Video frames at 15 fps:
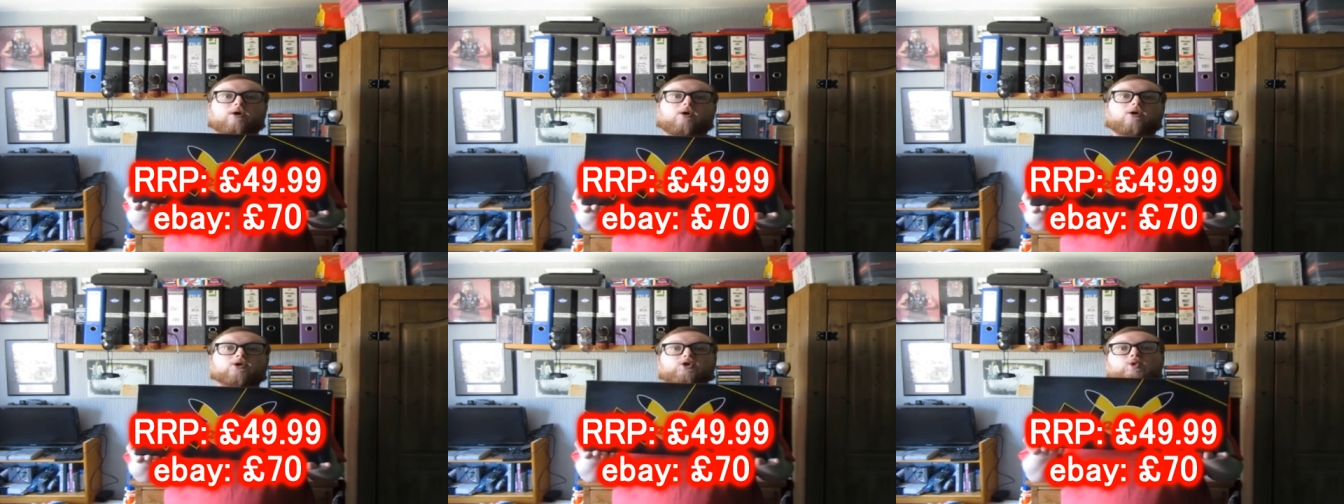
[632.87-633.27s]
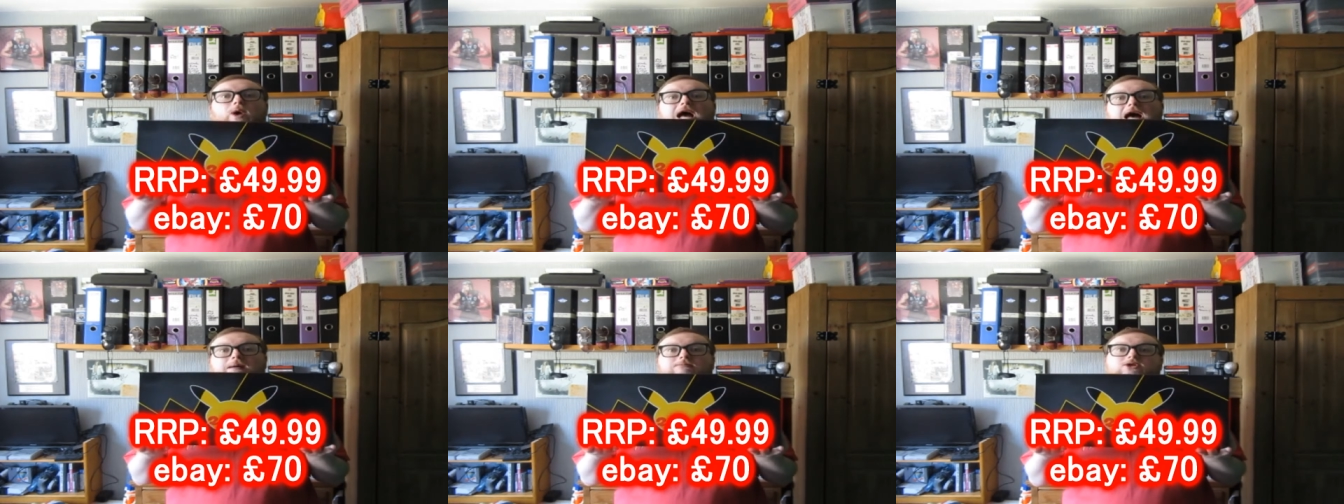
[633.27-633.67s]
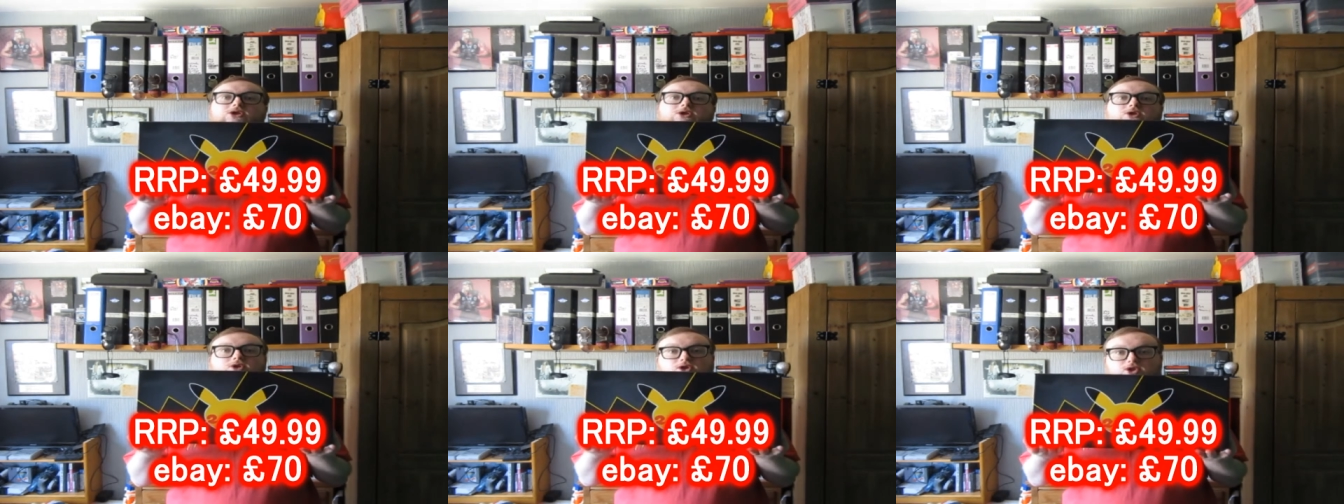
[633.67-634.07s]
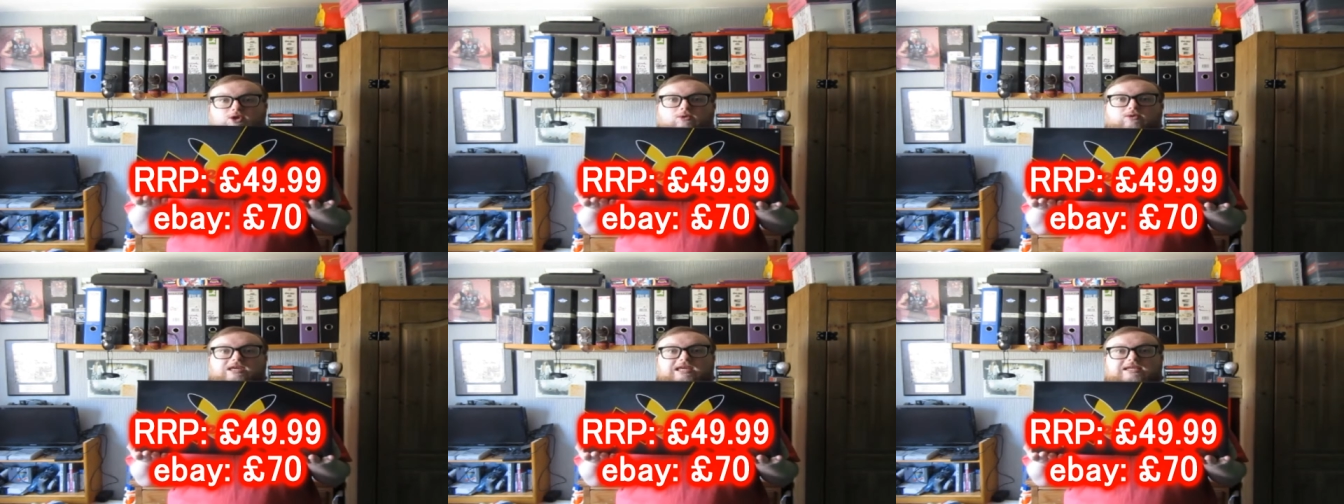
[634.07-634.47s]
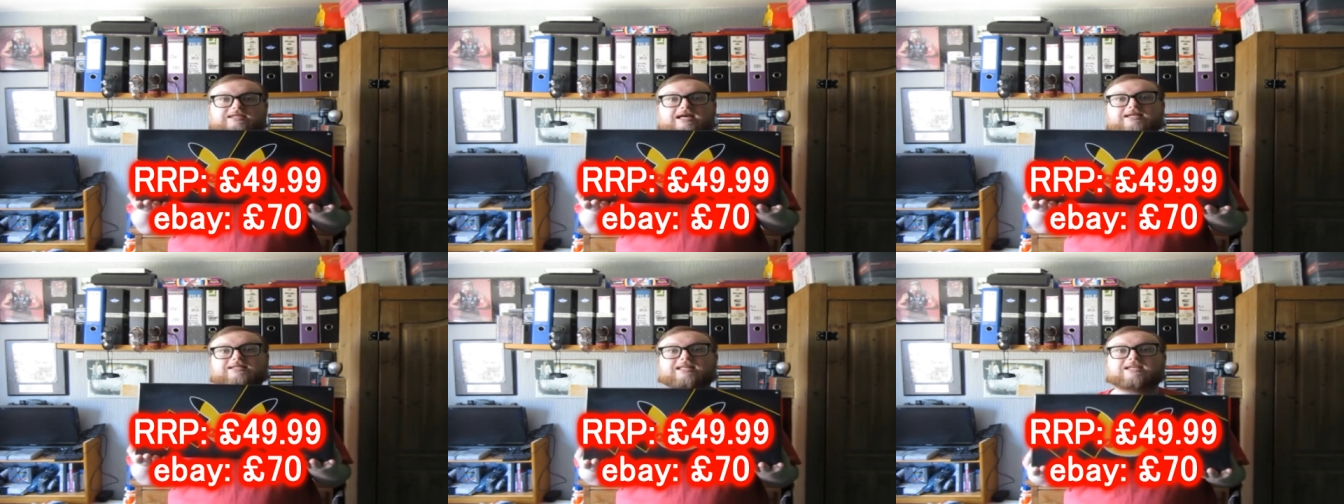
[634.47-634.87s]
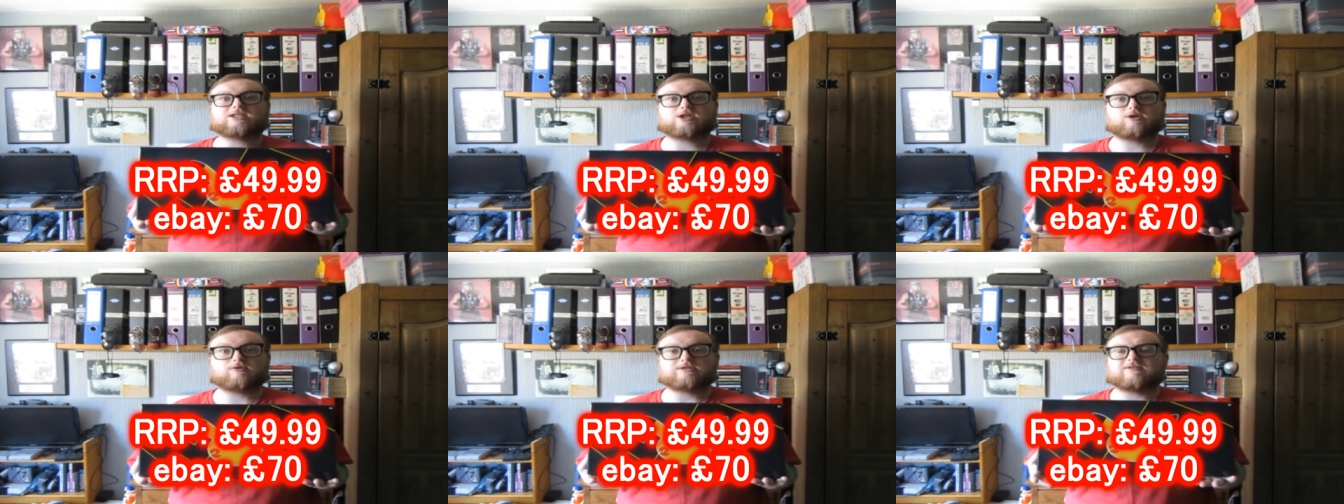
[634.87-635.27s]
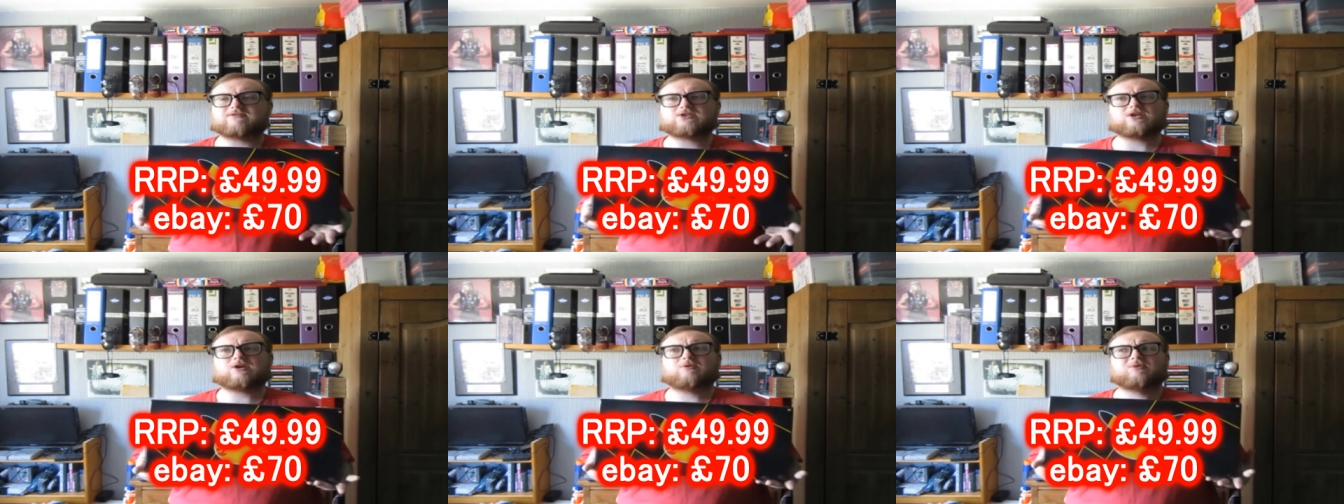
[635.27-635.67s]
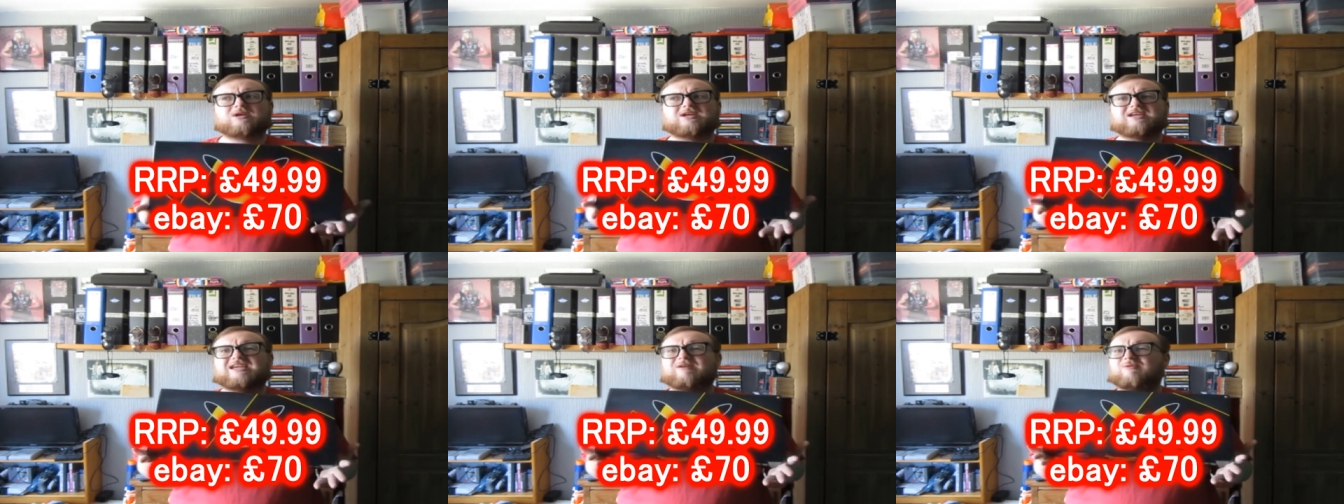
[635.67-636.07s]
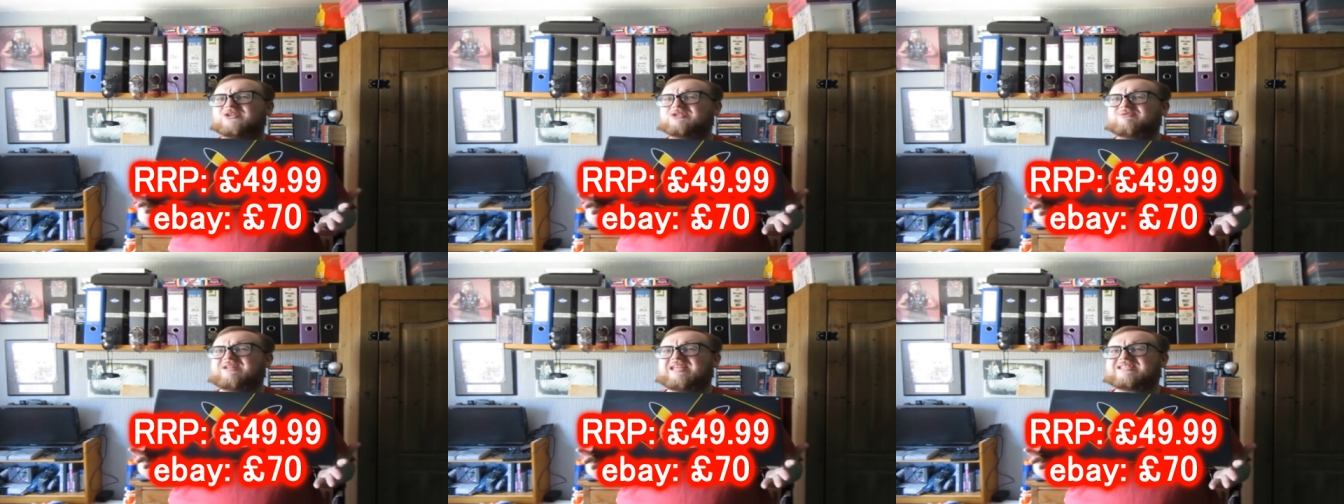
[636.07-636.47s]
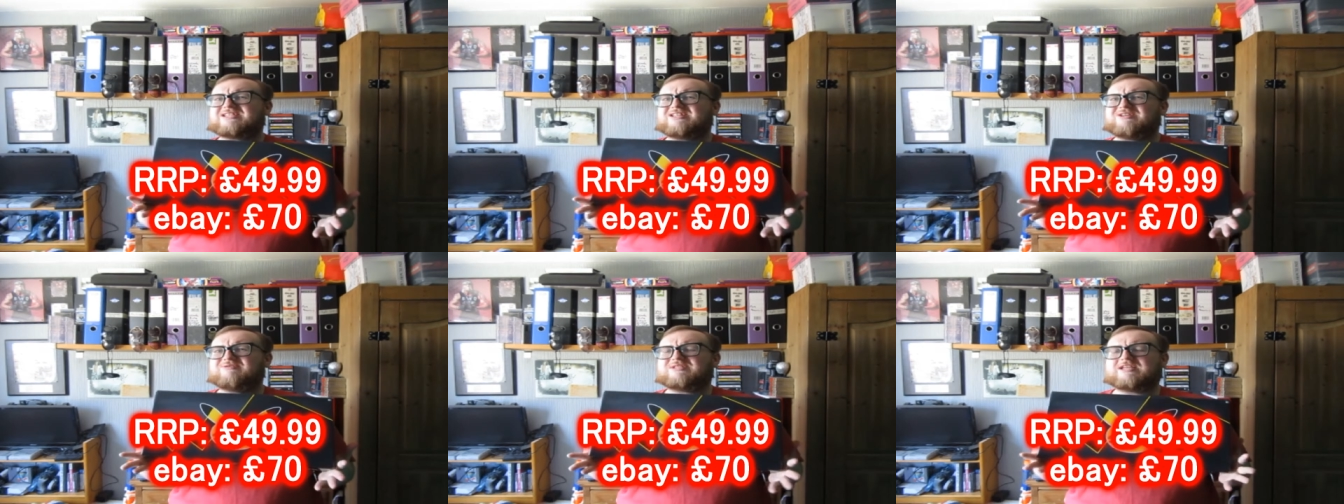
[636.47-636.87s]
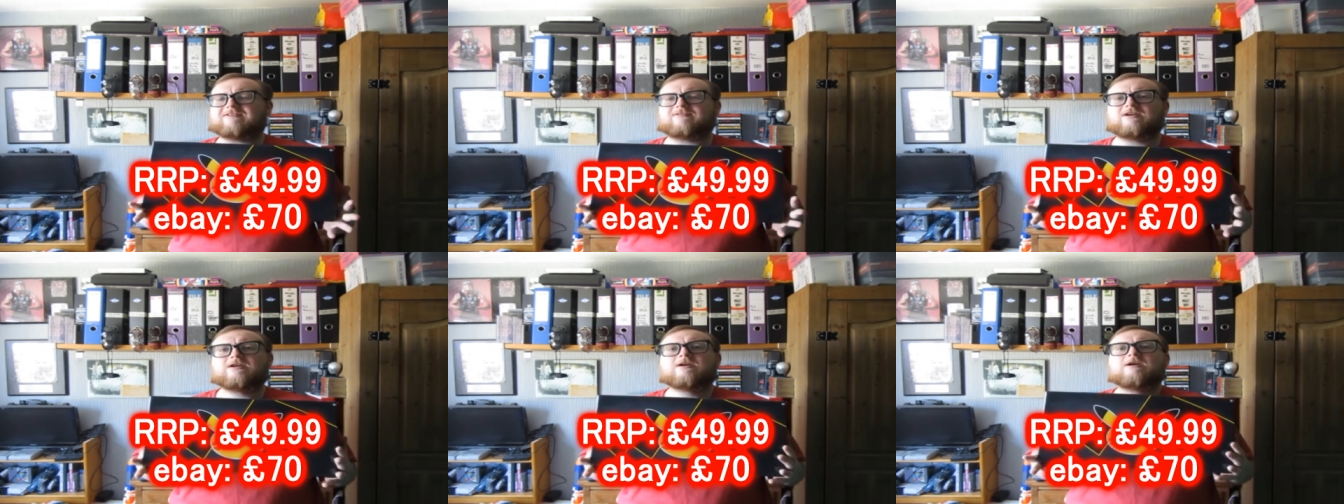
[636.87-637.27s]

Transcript: but also Amazon sold these as an exclusive, so it wasn't really exclusive.